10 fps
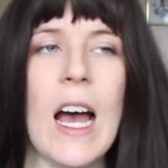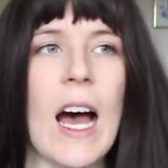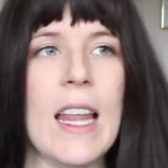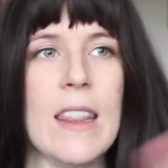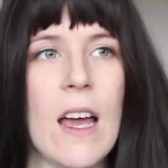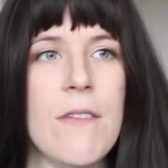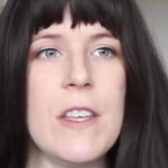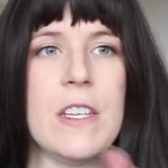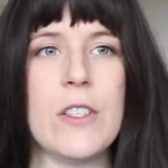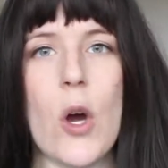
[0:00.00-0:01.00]
I love
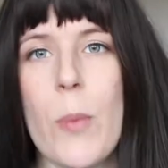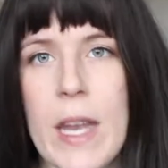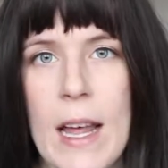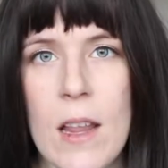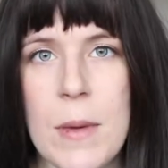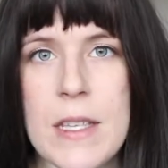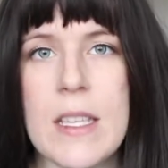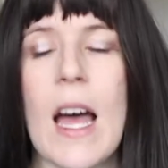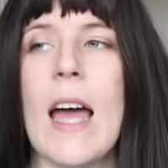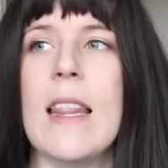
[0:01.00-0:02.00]
the dystopian
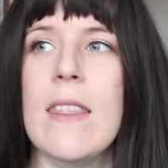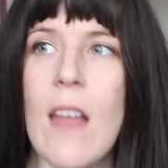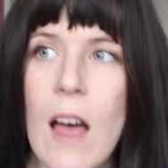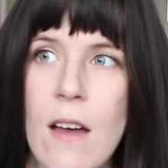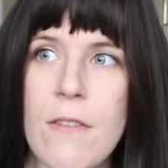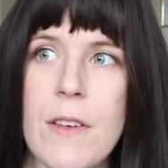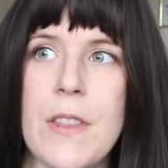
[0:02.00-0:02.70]
elements. I love